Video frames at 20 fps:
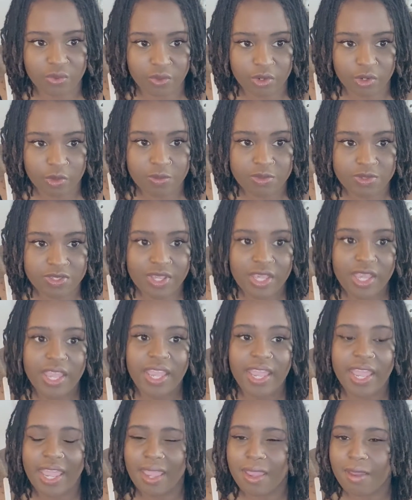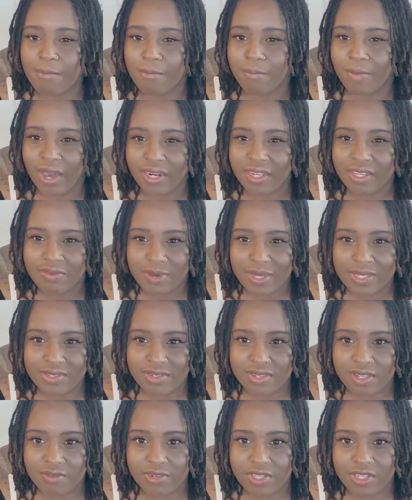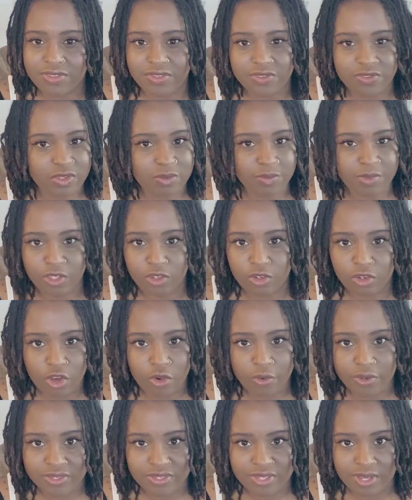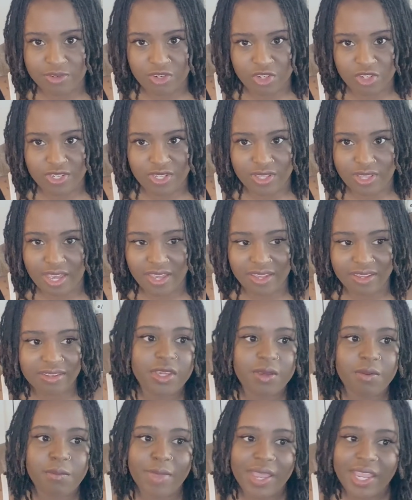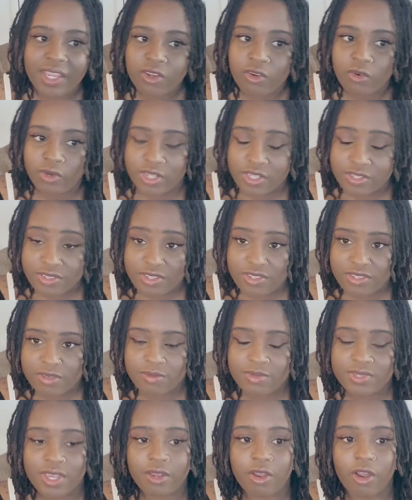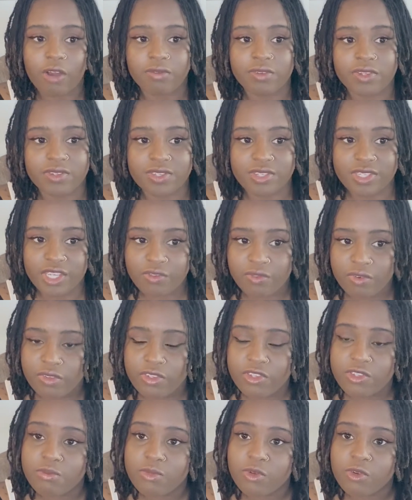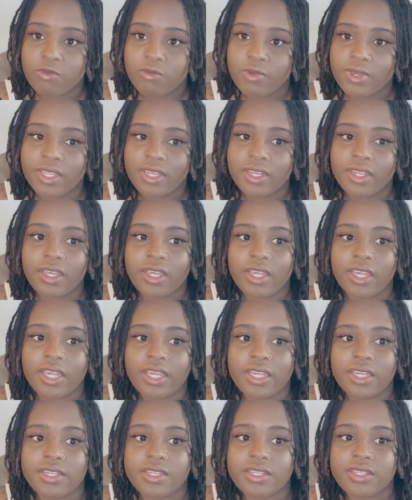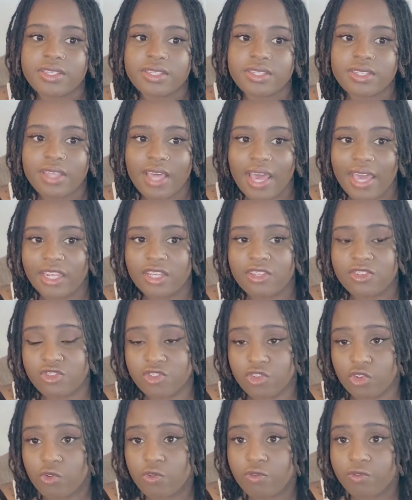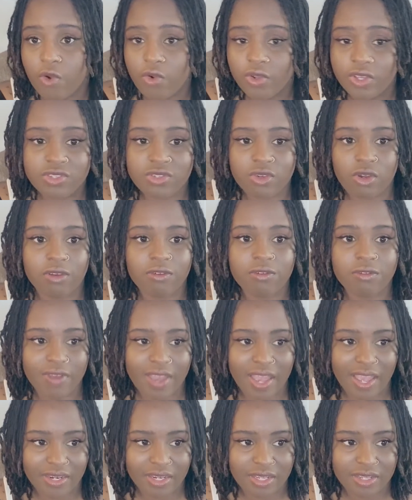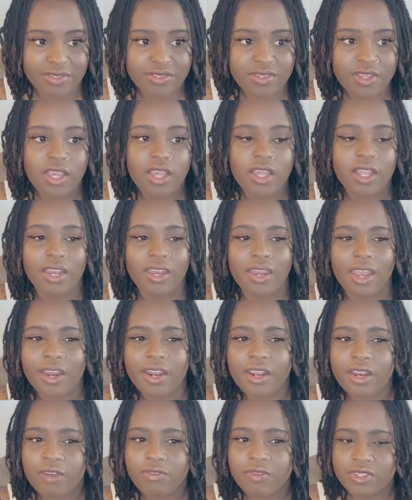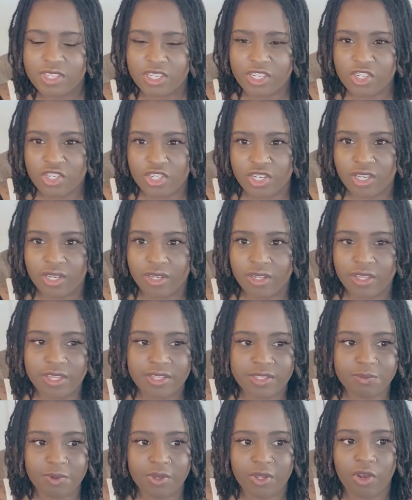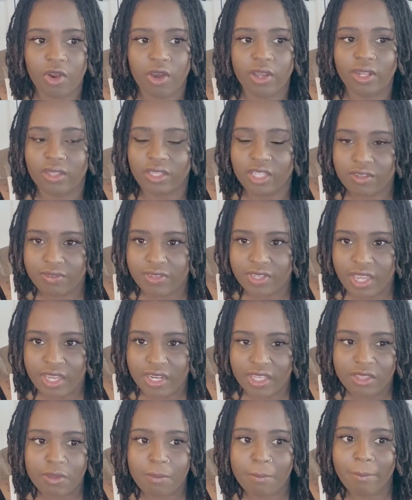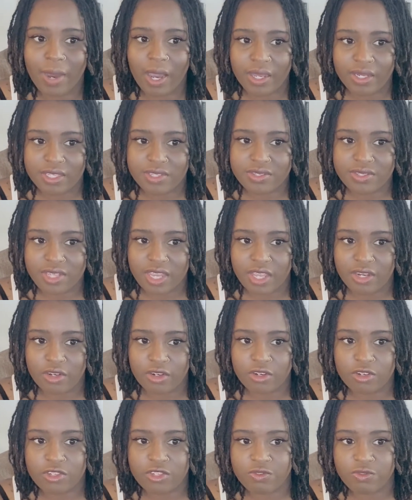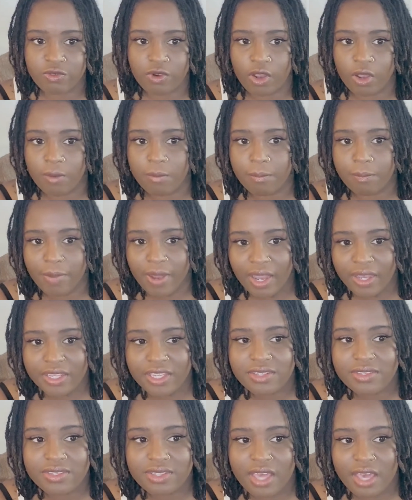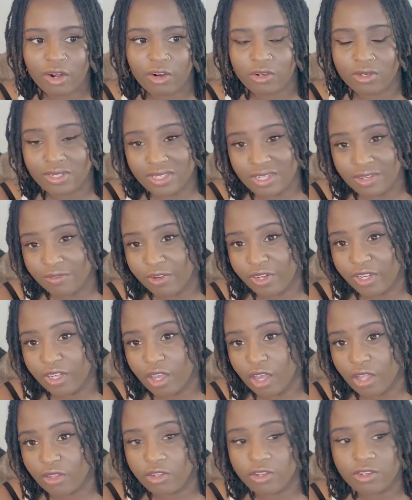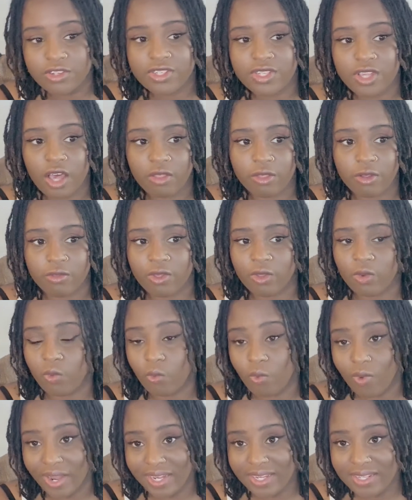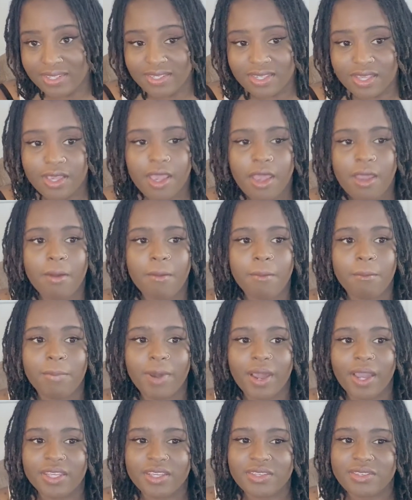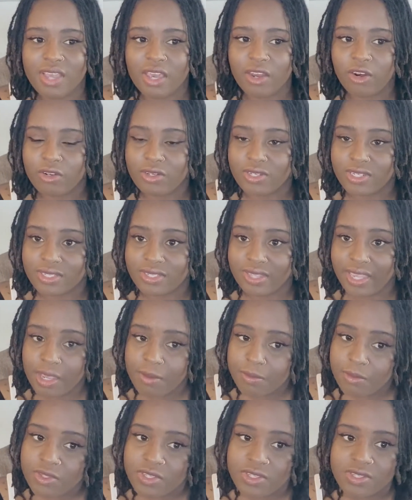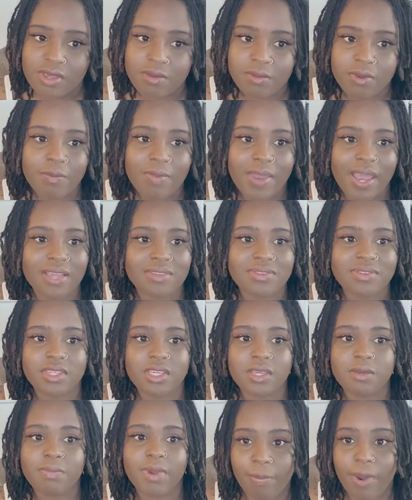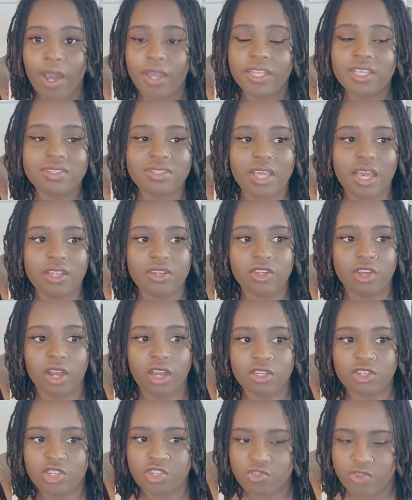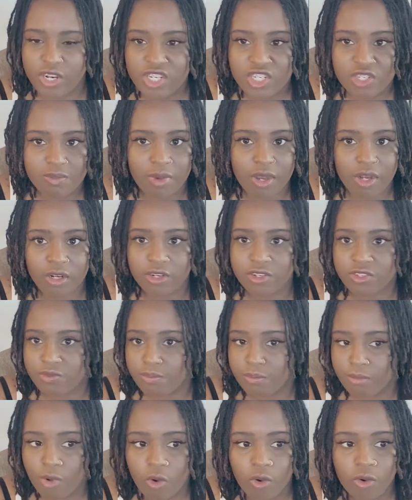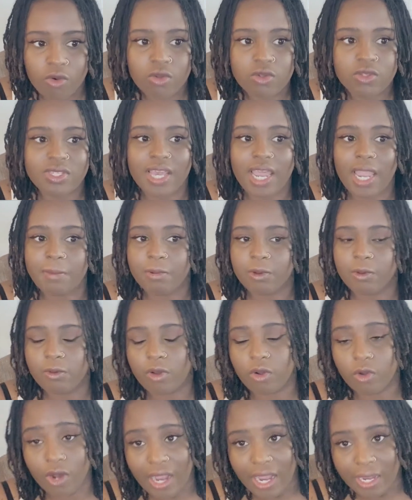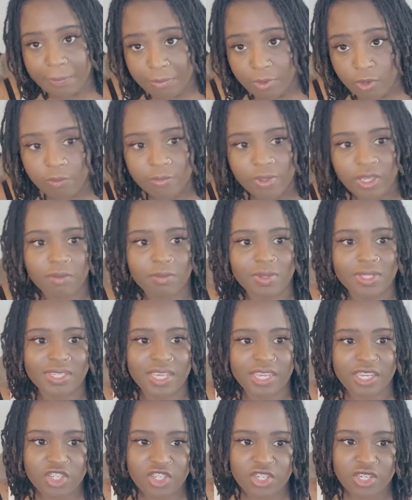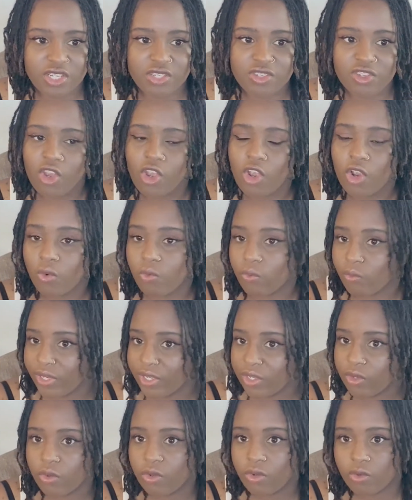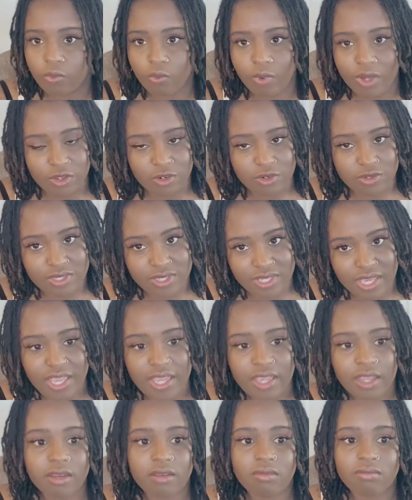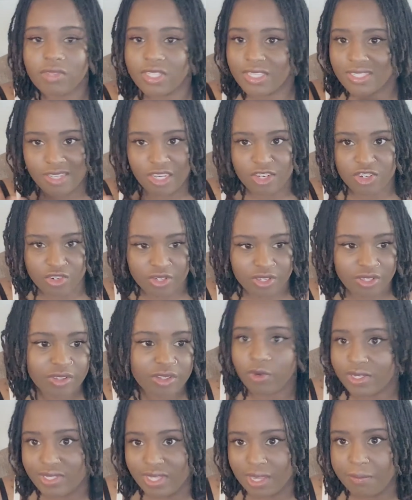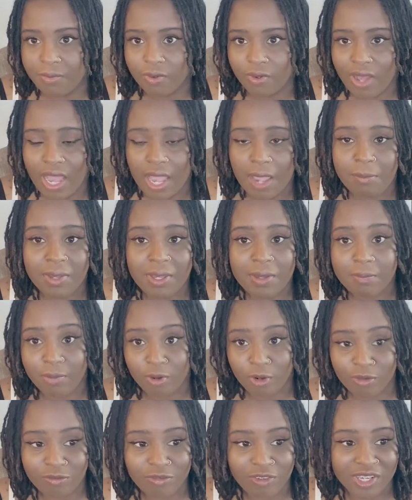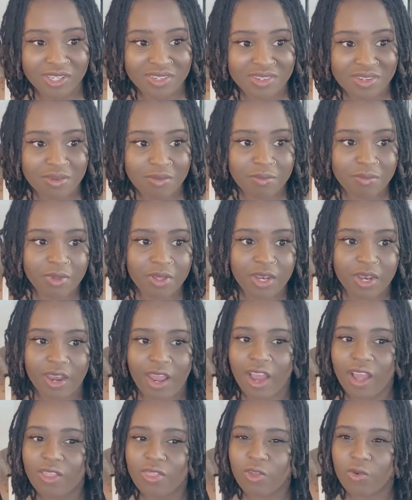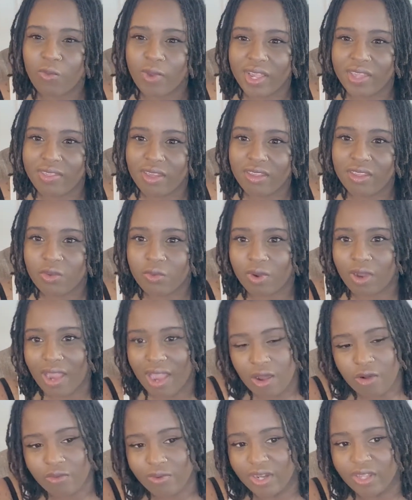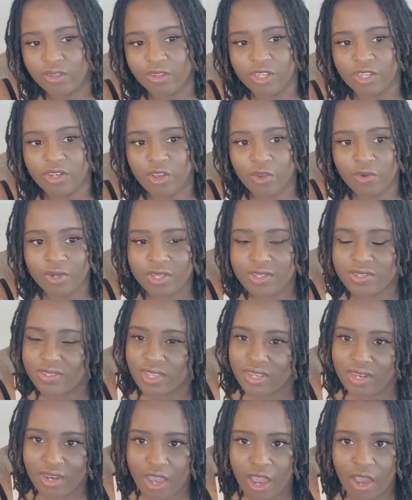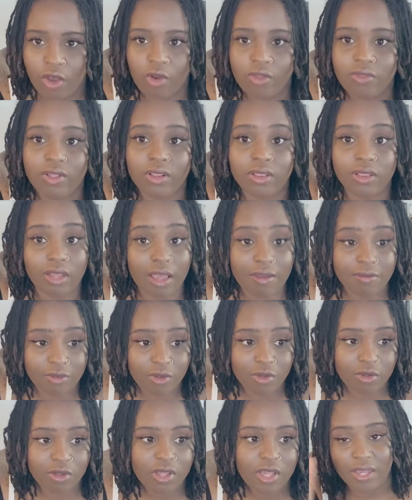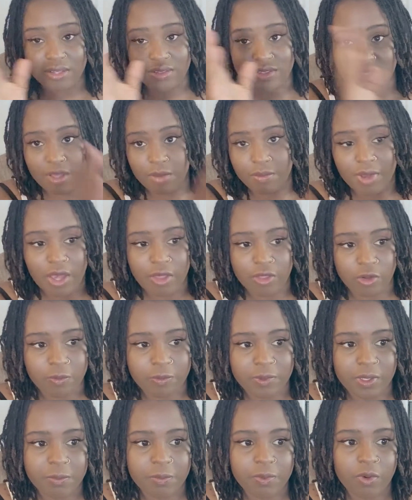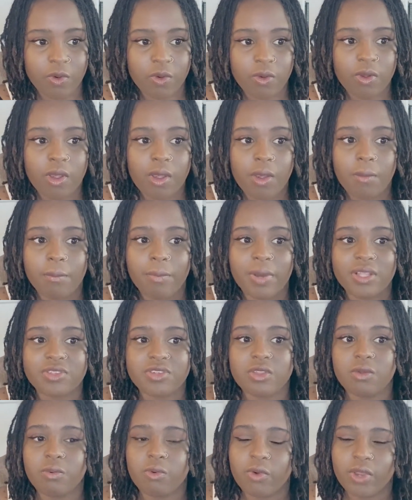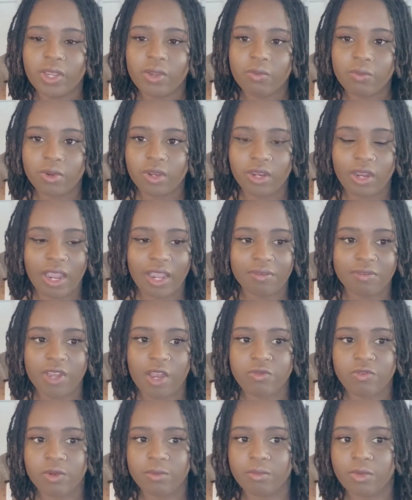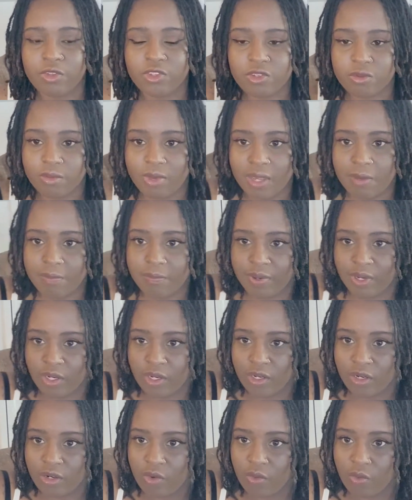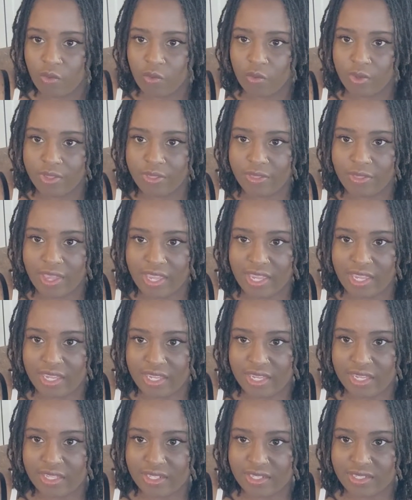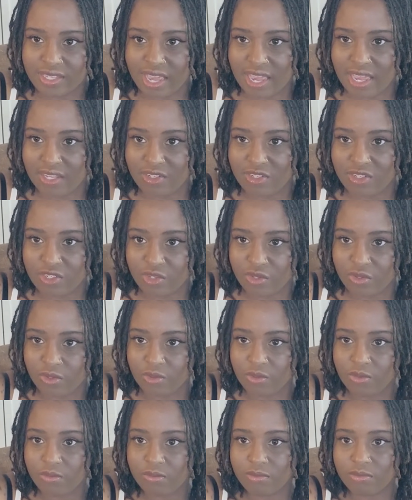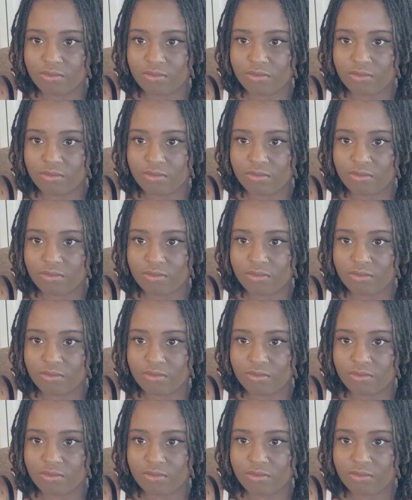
groups, and body positivity seems to be no exception to that. The main criticisms I often see for this movement is that it's too focused on fatness, not enough attention is put on alleviating the body standards from bodies that are different colors other than white, bodies that are disabled to some capacity, bodies that don stretch marks, moles, hyper or hypopigmentations, wrinkled, weathered skin, etc. For example, I'm a burn victim, not in the way that you will outrightly notice and not on the level as some other people, but to the point where I've covered most of my burn with a tattoo.